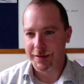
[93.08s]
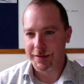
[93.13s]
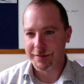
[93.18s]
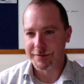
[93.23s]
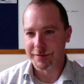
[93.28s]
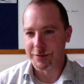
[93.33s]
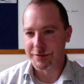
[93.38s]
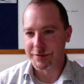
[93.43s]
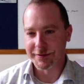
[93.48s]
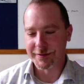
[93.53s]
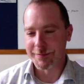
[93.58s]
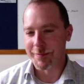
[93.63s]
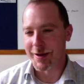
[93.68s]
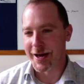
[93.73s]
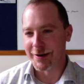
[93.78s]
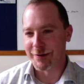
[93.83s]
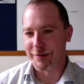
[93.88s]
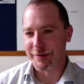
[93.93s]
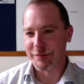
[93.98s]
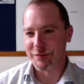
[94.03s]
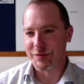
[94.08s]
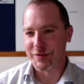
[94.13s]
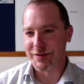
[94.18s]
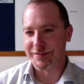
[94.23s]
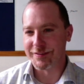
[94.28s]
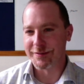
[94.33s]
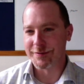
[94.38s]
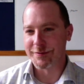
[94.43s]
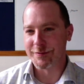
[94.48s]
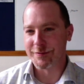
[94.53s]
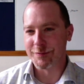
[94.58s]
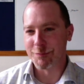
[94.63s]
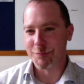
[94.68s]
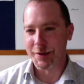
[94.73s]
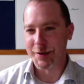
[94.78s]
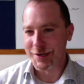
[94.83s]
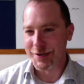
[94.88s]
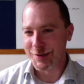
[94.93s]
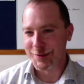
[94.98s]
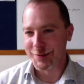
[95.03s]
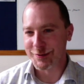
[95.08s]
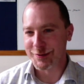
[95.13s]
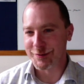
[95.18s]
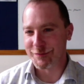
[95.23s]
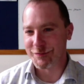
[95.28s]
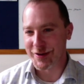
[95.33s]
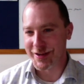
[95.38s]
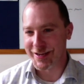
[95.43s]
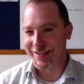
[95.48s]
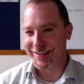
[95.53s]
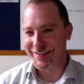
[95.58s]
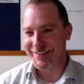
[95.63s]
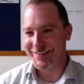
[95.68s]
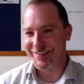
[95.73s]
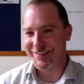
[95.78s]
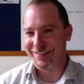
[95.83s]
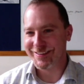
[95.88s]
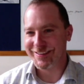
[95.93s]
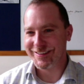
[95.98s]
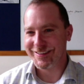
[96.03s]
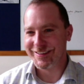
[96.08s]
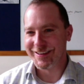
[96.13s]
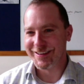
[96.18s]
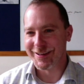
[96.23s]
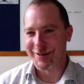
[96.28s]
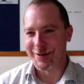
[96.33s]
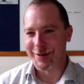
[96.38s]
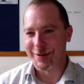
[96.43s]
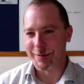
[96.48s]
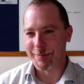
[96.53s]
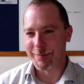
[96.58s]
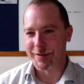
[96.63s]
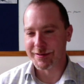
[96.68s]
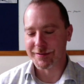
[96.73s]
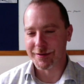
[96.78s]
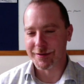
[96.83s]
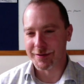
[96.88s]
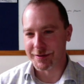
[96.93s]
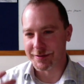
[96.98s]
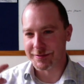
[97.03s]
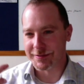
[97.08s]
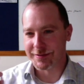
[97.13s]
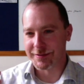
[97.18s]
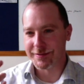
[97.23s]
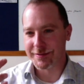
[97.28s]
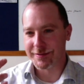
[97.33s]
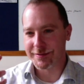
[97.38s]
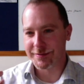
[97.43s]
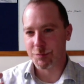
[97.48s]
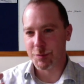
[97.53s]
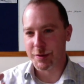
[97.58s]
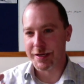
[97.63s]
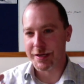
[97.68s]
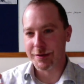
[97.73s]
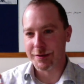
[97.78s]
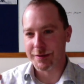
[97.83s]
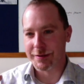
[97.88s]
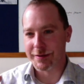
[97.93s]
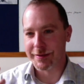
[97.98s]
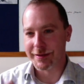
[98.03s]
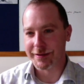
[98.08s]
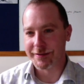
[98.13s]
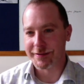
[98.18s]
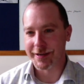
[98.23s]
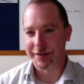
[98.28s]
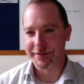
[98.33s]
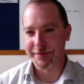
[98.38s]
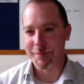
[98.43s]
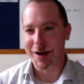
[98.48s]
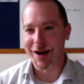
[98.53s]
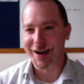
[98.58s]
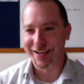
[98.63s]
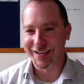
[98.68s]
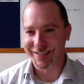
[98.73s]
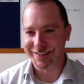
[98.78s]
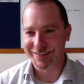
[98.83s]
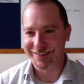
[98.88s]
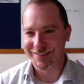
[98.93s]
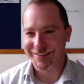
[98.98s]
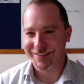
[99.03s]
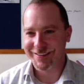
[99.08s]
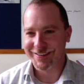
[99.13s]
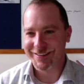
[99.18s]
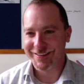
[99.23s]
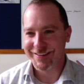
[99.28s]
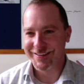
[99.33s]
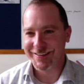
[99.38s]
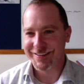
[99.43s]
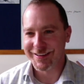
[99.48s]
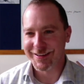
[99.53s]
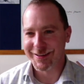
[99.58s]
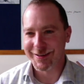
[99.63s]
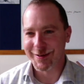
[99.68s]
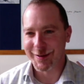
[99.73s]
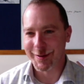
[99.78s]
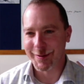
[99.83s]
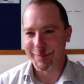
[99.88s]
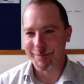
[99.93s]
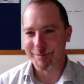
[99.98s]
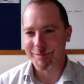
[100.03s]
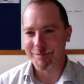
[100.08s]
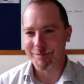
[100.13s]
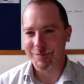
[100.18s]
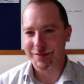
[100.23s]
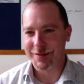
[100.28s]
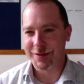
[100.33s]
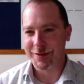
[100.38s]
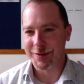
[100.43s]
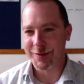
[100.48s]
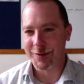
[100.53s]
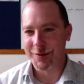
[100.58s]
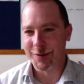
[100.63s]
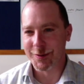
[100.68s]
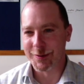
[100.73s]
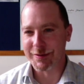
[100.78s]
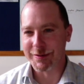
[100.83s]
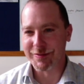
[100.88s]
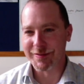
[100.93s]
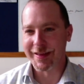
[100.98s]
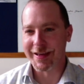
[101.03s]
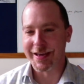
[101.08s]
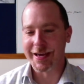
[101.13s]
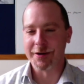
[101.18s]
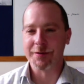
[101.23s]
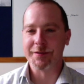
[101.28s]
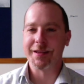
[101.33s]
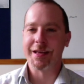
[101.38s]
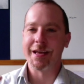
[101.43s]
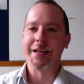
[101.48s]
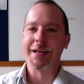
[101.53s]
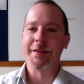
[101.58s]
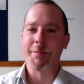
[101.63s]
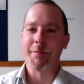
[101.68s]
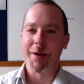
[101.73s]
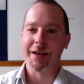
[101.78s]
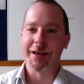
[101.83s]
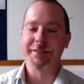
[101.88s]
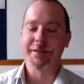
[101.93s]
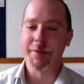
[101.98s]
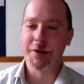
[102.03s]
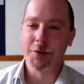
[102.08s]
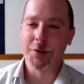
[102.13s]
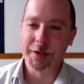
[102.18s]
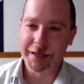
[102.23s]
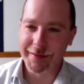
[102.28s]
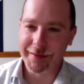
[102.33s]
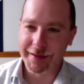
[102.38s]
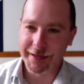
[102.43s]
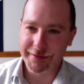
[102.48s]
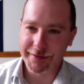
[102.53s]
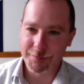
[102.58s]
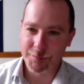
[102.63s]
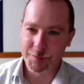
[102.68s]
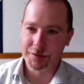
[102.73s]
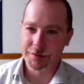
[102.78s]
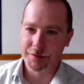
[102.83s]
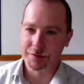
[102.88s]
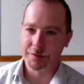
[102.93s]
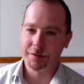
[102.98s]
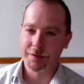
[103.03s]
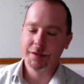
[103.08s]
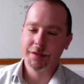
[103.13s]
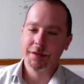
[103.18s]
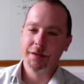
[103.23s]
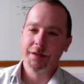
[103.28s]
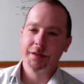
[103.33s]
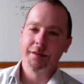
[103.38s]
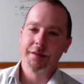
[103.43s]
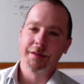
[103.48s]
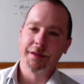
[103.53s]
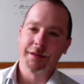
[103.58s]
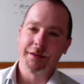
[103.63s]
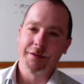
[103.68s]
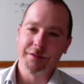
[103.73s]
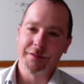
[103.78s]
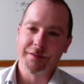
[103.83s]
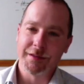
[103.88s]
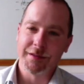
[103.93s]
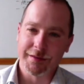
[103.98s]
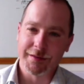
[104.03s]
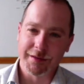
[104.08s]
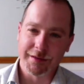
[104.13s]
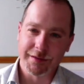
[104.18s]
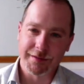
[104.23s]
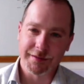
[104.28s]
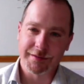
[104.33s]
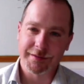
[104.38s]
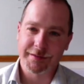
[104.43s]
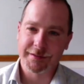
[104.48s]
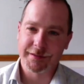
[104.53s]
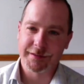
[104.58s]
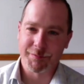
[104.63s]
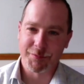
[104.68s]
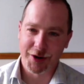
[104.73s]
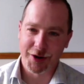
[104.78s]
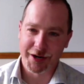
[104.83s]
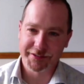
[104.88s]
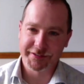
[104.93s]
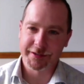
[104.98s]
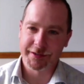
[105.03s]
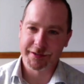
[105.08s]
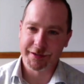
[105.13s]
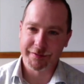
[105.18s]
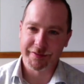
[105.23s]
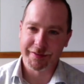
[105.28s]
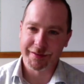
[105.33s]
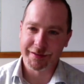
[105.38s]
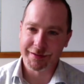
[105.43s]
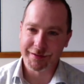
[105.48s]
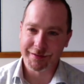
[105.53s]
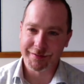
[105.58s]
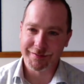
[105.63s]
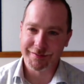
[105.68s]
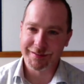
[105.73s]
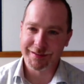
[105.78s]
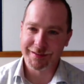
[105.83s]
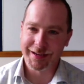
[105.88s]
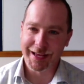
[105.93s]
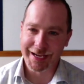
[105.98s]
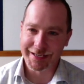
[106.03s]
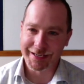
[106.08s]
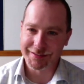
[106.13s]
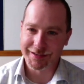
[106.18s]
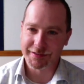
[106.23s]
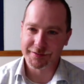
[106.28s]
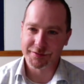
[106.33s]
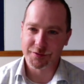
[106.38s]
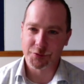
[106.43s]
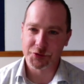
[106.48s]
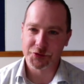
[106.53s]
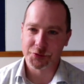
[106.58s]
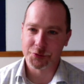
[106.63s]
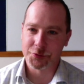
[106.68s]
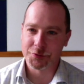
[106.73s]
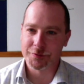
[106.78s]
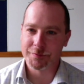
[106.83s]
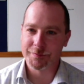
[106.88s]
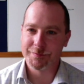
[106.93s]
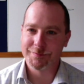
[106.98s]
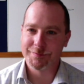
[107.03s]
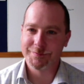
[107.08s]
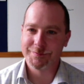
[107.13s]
So it doesn't matter if it's real or fake, as long as it's real in the child's mind, or even they entertain the possibility that it's real, that you see this suppression of the antisocial